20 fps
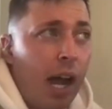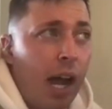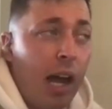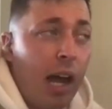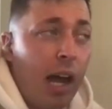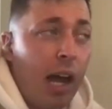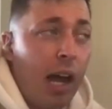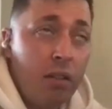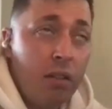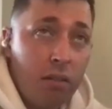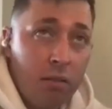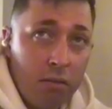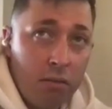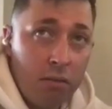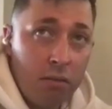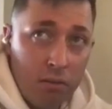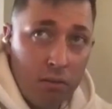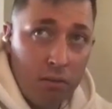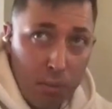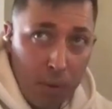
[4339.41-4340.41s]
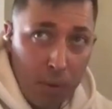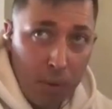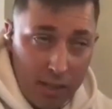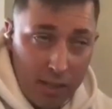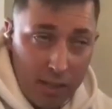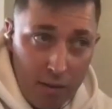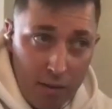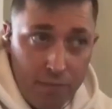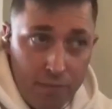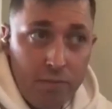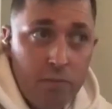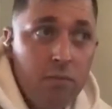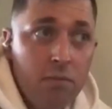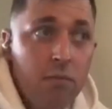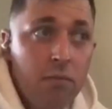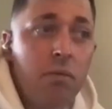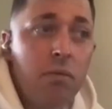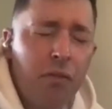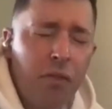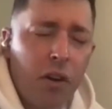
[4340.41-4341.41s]
and myself
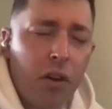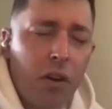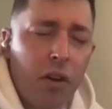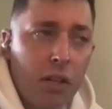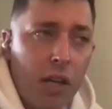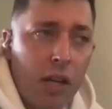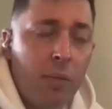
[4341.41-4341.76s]
for